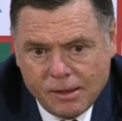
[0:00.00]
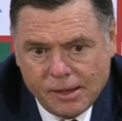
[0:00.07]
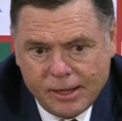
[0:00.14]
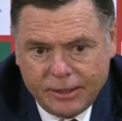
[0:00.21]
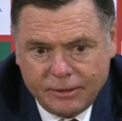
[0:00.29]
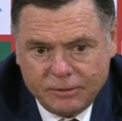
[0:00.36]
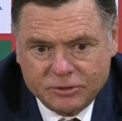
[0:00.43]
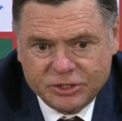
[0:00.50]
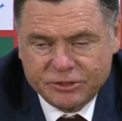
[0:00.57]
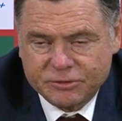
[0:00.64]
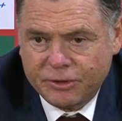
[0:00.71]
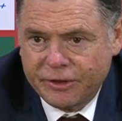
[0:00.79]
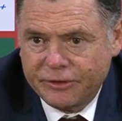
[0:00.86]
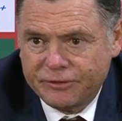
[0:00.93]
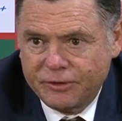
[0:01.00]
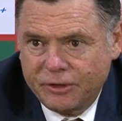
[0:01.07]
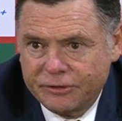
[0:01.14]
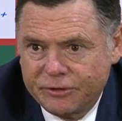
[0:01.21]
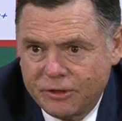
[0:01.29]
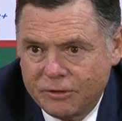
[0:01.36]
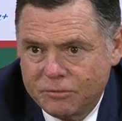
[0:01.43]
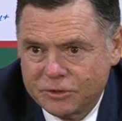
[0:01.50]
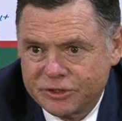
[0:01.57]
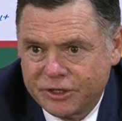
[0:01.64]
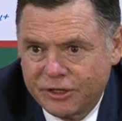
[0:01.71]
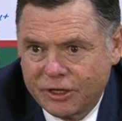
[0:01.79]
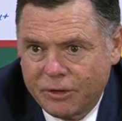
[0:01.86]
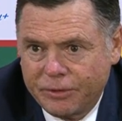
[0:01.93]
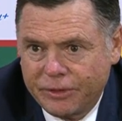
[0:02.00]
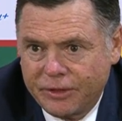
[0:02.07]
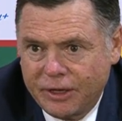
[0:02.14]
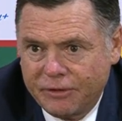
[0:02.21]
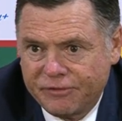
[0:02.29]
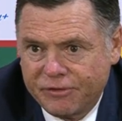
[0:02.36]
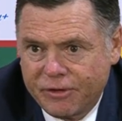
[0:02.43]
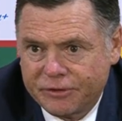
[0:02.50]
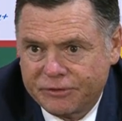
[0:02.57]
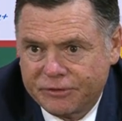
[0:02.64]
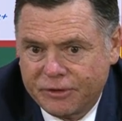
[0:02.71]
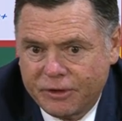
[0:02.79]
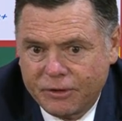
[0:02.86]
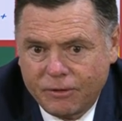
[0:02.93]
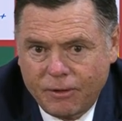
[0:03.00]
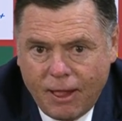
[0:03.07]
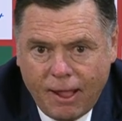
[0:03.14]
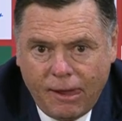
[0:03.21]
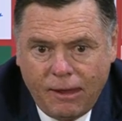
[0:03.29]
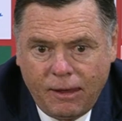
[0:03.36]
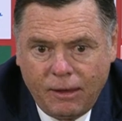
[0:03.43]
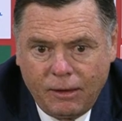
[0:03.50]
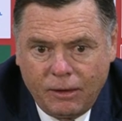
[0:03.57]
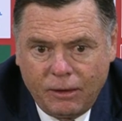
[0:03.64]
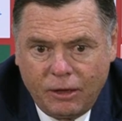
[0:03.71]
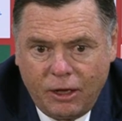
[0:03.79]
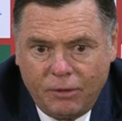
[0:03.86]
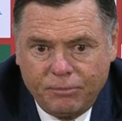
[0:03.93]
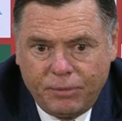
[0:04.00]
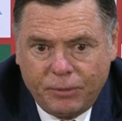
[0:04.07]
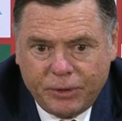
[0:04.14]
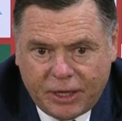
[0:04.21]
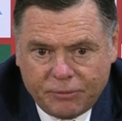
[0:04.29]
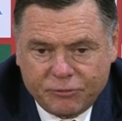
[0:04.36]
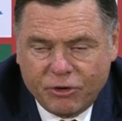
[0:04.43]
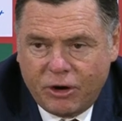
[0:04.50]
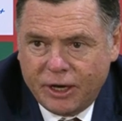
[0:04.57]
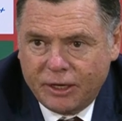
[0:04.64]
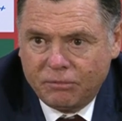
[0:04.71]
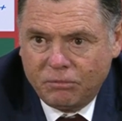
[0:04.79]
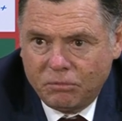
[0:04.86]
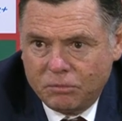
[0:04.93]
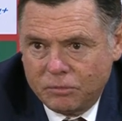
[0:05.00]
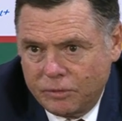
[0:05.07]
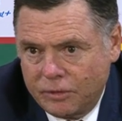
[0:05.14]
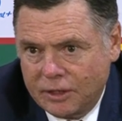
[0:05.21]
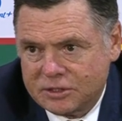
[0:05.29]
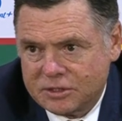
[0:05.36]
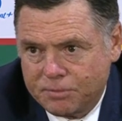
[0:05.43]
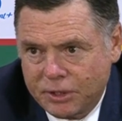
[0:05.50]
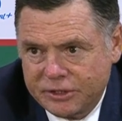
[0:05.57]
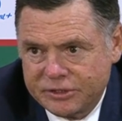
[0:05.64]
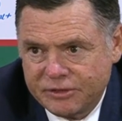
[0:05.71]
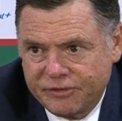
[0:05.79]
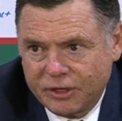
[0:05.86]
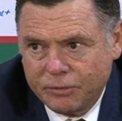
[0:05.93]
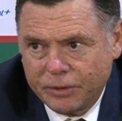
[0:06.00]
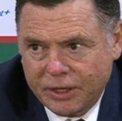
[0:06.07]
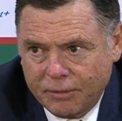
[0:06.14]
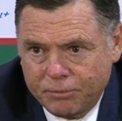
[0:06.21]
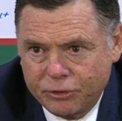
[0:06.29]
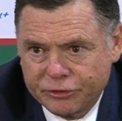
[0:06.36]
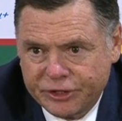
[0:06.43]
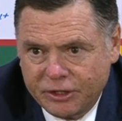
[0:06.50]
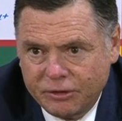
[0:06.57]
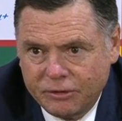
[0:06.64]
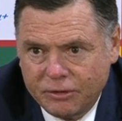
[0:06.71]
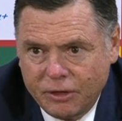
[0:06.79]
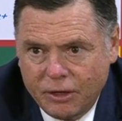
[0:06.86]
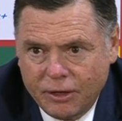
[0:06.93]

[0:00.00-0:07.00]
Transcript: And it was just one of those nights, it wasn't going to go in the net for us. So, but we kept trying. That's the pleasing thing. We kept pushing.